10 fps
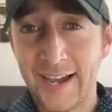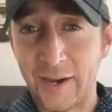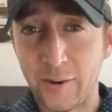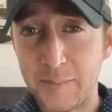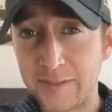
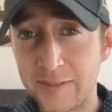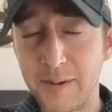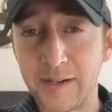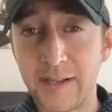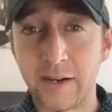how do I make the
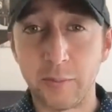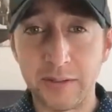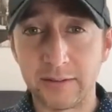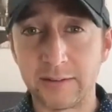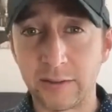money? How do I
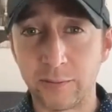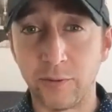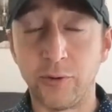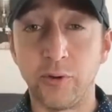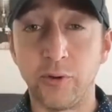be
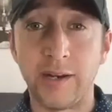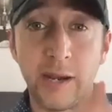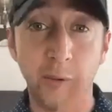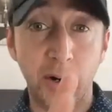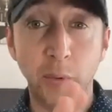successful? To, okay,
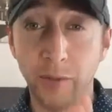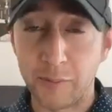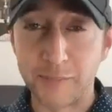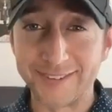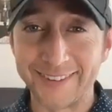now how do I run
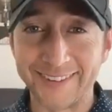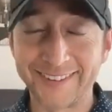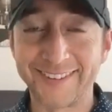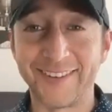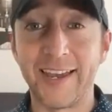the
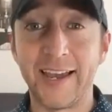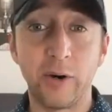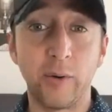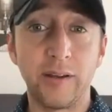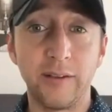business? Okay, how
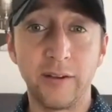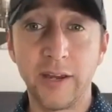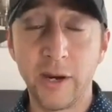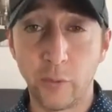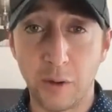do I
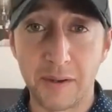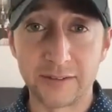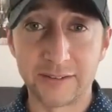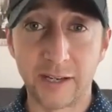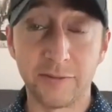run
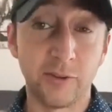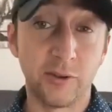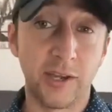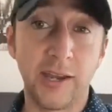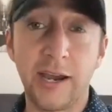myself? To,
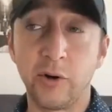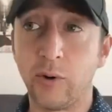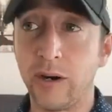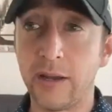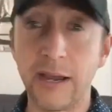okay, how
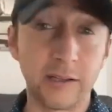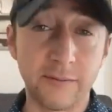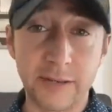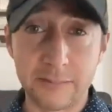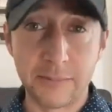do I
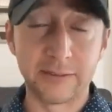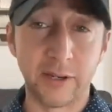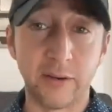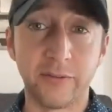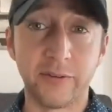elevate
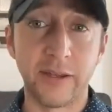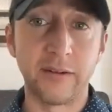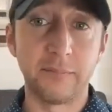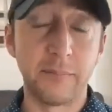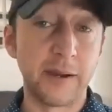myself
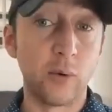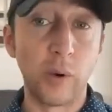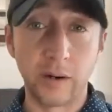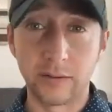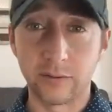and my
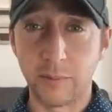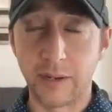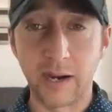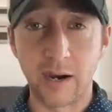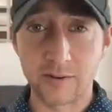awareness or
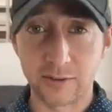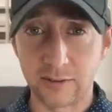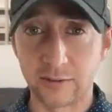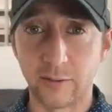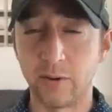my
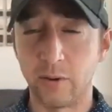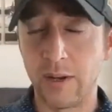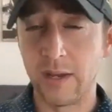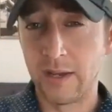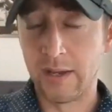consciousness? So
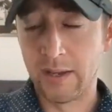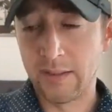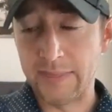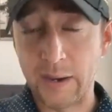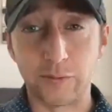
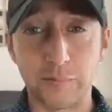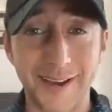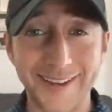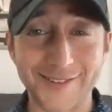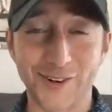that was
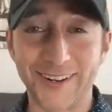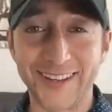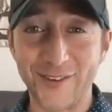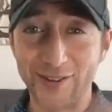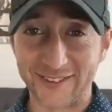my journey.
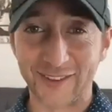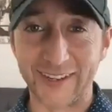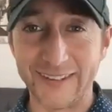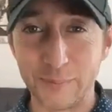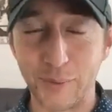If you just look
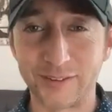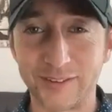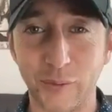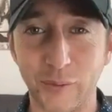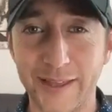at these
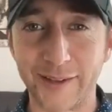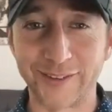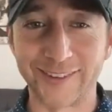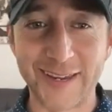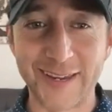books and what that
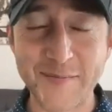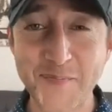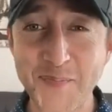looks like.